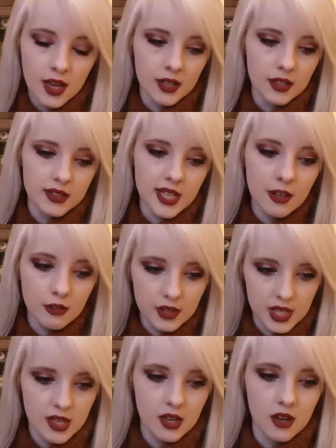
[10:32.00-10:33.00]
until
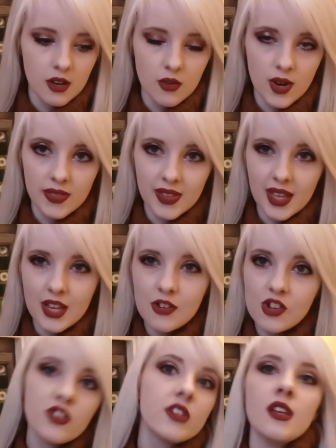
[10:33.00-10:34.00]
they go. And that
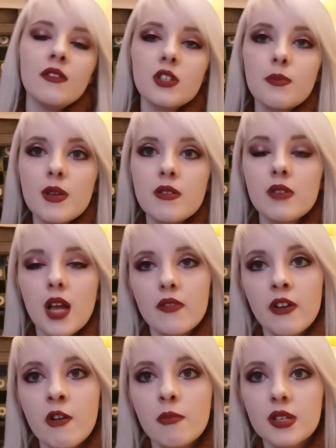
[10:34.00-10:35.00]
you just have to be like
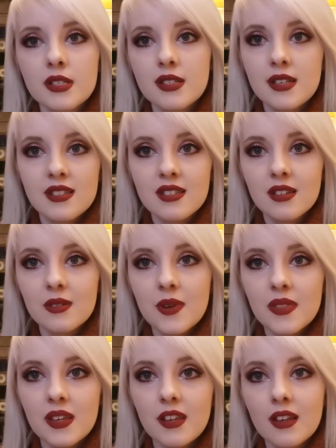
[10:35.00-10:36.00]
very persistent
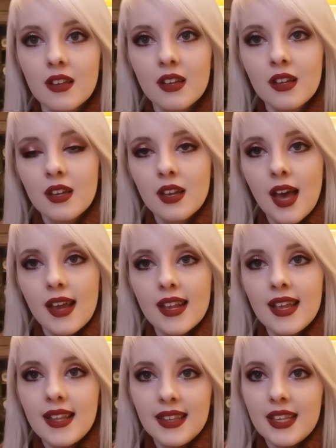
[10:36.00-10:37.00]
with it. And
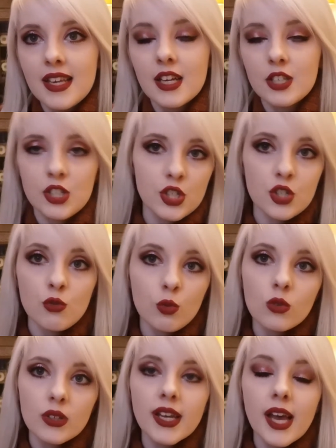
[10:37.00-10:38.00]
in the end, you
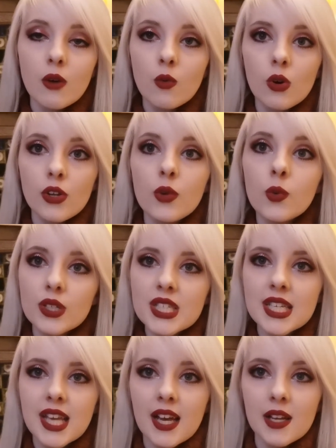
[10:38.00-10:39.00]
will get what you want
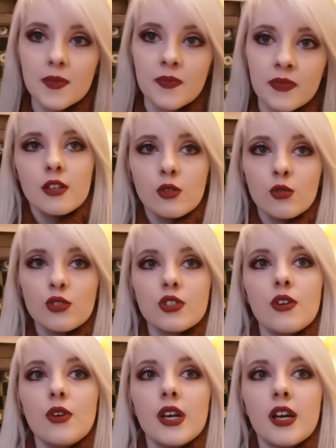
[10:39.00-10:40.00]
to get. It is
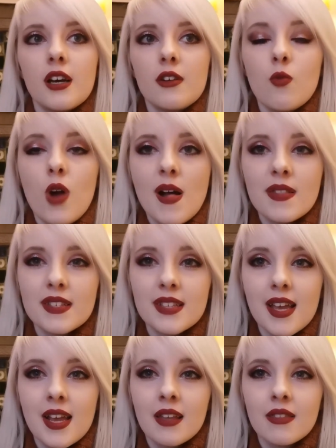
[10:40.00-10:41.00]
also worth
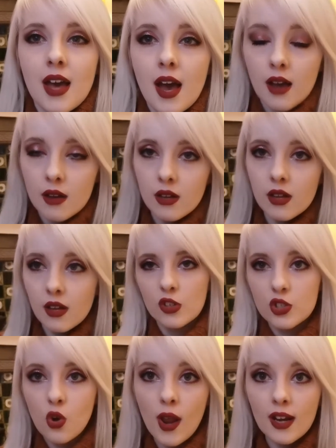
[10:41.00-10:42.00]
saying that you
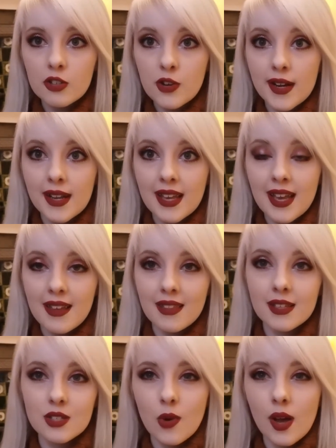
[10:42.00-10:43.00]
can toilet train a kit
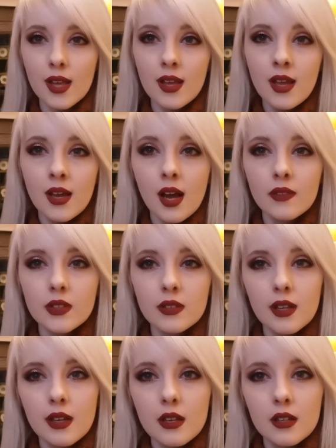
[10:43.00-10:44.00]
this way, and
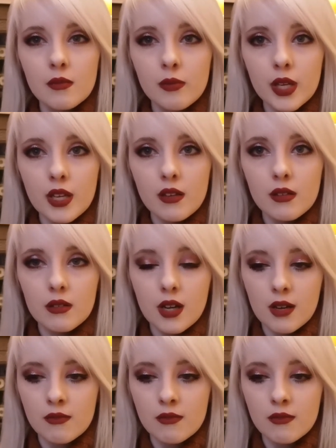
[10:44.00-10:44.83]
then they can be